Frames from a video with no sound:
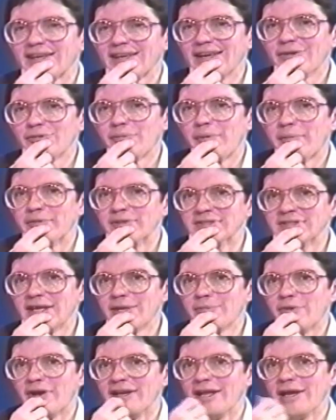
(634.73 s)
I can't remember his
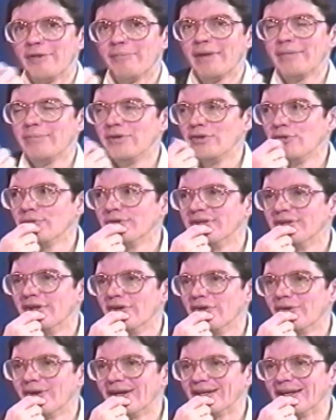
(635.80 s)
name right now, maybe you would
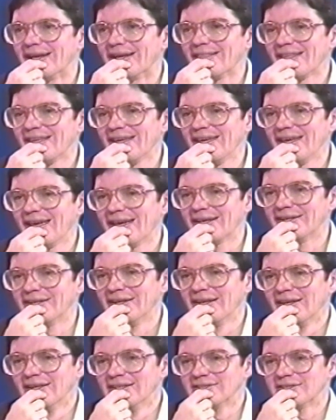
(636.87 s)
know. I think he had
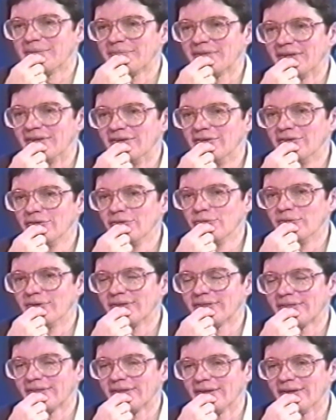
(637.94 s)
something to do
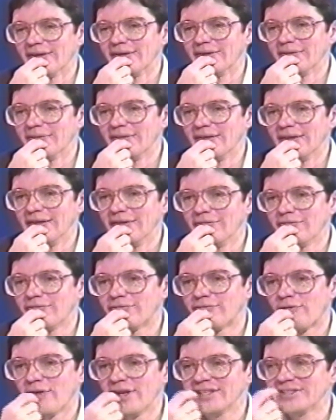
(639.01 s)
with the
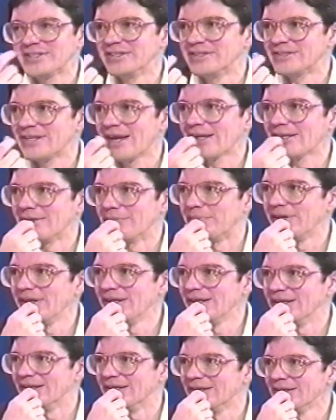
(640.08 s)
French
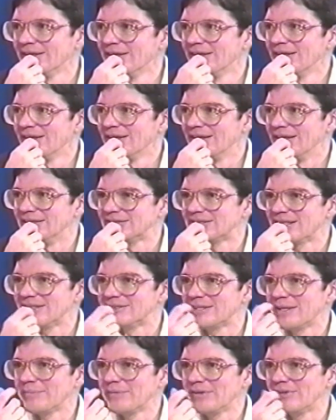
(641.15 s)
encyclopedia. He said
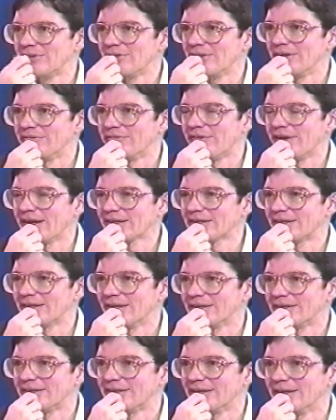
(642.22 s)
something to the effect
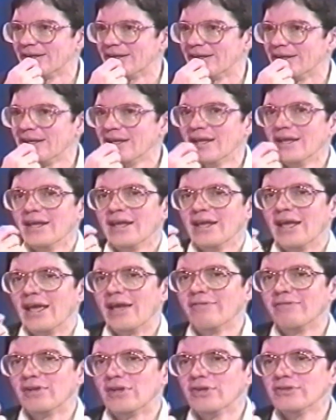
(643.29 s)
that
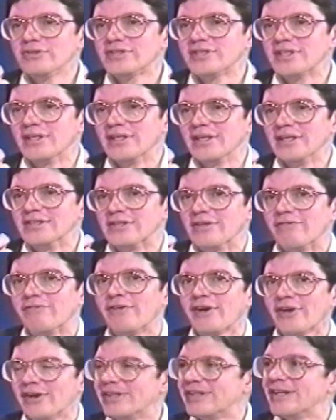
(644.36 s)
evolution is a
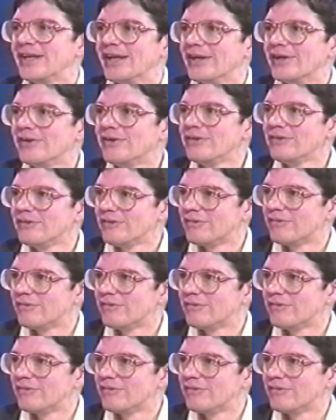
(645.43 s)
fairy tale.